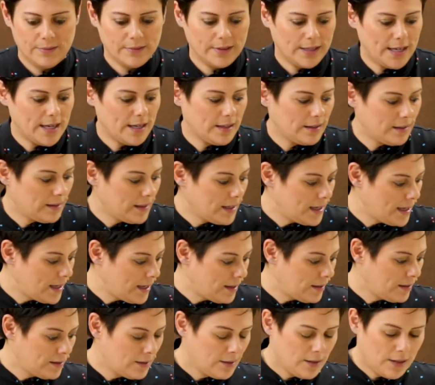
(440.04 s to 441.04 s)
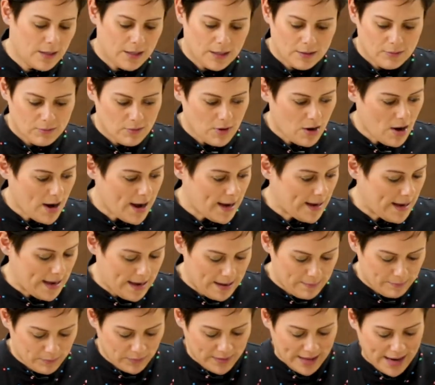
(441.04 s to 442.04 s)
Get in there. Right.
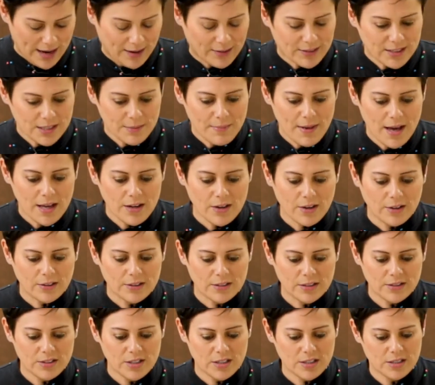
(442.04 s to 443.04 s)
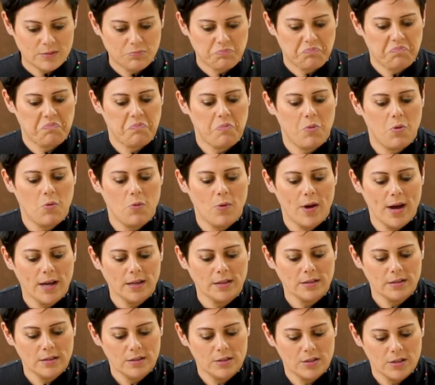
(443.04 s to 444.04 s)
Now tomatoes. Just
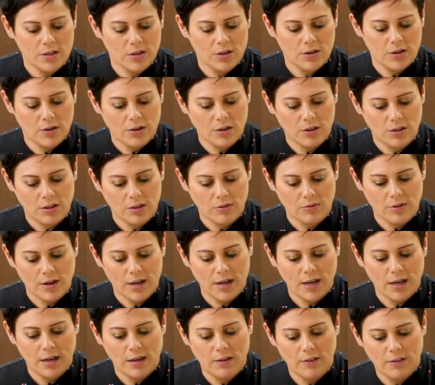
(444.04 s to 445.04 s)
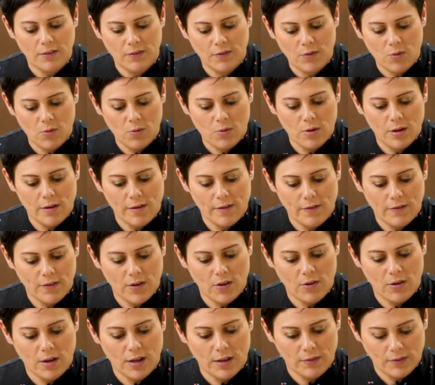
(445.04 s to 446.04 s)
1, 2, 3, 4,
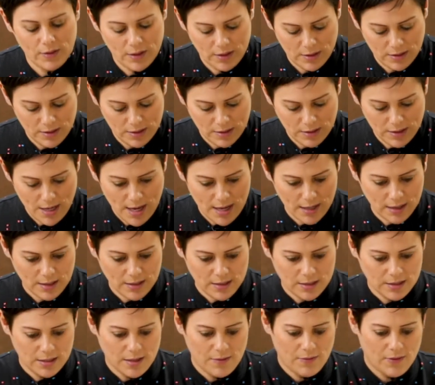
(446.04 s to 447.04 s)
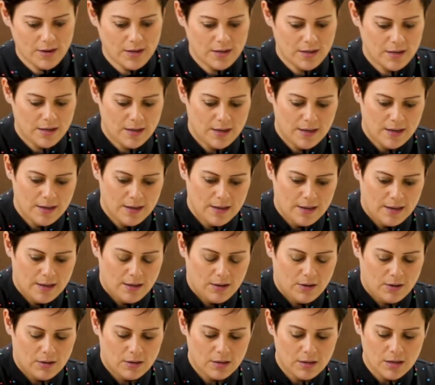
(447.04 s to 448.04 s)
5, 6, 7.
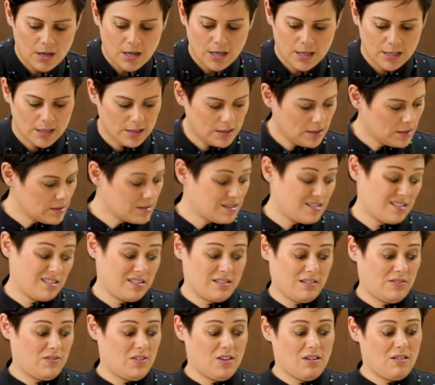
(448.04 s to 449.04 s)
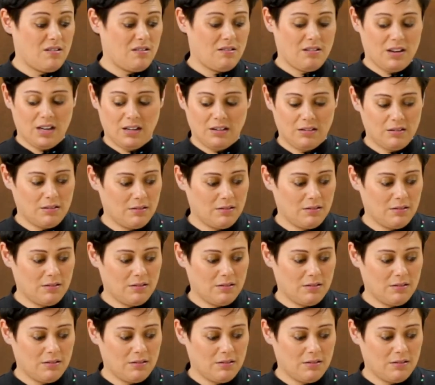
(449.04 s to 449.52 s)
Oh, it looks divine.